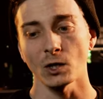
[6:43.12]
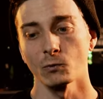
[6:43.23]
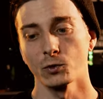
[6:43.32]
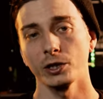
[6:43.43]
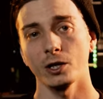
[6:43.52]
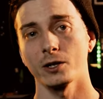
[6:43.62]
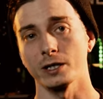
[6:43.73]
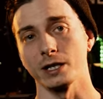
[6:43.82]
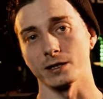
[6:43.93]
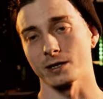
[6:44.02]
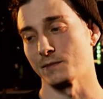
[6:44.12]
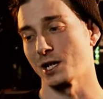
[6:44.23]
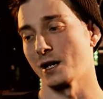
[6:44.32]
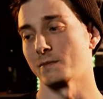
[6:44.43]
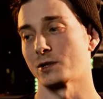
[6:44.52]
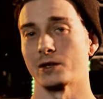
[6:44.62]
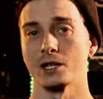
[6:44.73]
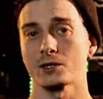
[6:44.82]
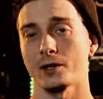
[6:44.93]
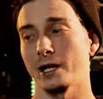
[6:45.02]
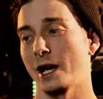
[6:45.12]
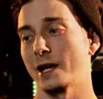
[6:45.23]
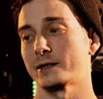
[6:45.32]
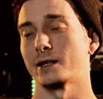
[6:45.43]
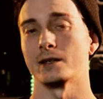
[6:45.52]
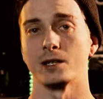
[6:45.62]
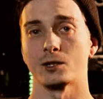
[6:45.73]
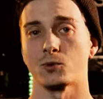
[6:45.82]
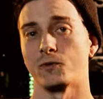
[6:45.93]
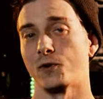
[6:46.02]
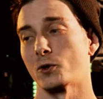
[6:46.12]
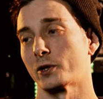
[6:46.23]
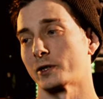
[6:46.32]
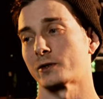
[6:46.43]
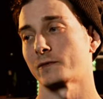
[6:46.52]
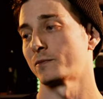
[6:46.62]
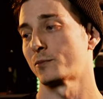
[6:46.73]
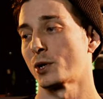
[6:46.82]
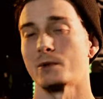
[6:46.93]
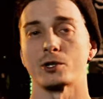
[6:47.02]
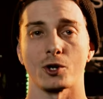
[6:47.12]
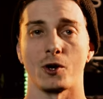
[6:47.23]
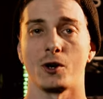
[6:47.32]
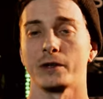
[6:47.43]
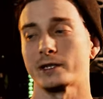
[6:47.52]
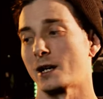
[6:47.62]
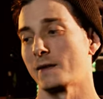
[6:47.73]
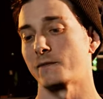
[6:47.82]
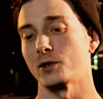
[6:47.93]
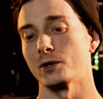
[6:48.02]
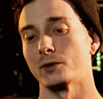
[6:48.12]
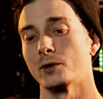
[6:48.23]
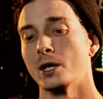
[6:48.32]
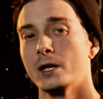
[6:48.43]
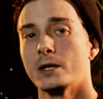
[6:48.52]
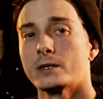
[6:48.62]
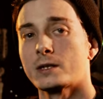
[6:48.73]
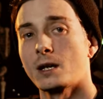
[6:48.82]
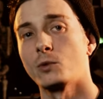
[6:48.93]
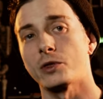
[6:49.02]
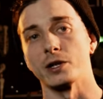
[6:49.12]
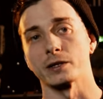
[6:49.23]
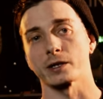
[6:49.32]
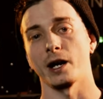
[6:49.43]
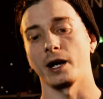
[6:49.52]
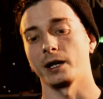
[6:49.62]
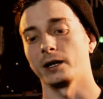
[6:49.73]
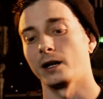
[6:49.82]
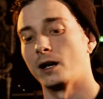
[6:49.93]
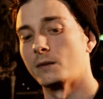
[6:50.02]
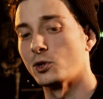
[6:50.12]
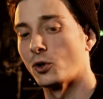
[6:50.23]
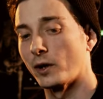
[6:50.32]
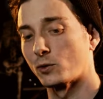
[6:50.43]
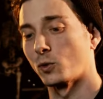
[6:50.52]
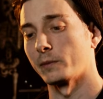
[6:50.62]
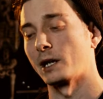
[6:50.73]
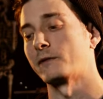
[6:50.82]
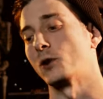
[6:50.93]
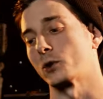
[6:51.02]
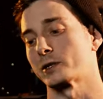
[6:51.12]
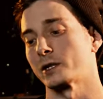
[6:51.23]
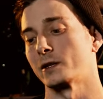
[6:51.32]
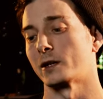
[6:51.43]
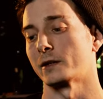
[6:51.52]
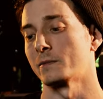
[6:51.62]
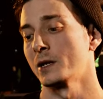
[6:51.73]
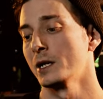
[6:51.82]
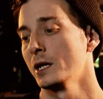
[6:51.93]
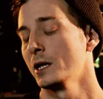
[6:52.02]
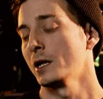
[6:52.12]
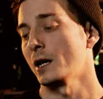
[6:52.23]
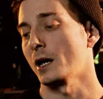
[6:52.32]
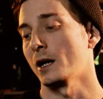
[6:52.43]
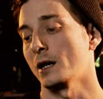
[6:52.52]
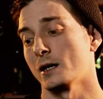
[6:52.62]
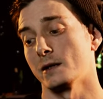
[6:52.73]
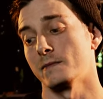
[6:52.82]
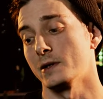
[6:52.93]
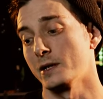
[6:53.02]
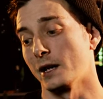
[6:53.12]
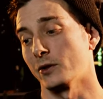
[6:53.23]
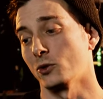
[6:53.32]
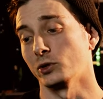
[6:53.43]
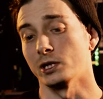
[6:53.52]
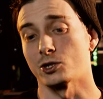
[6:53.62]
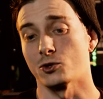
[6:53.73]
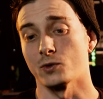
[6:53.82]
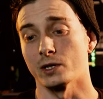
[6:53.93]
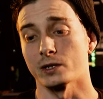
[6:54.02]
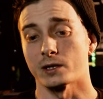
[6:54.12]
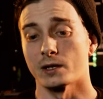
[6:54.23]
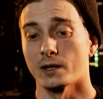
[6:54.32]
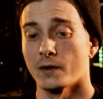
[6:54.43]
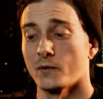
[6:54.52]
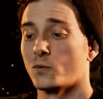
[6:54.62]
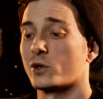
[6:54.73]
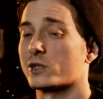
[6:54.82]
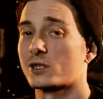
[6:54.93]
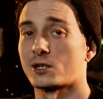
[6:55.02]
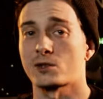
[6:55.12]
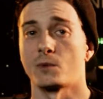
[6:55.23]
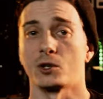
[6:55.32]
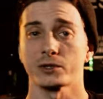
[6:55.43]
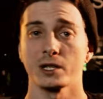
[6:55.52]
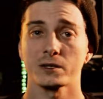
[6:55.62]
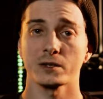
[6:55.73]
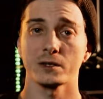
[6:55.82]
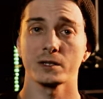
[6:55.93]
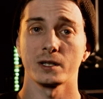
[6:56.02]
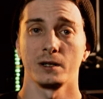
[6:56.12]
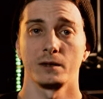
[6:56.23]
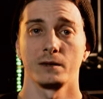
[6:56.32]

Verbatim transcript: really hard to get sometimes. This already has it. This will focus pretty much all the time for you. Same with this guy. Um, you don't have to worry about focusing on them. Uh, now the only issue is with such small sensors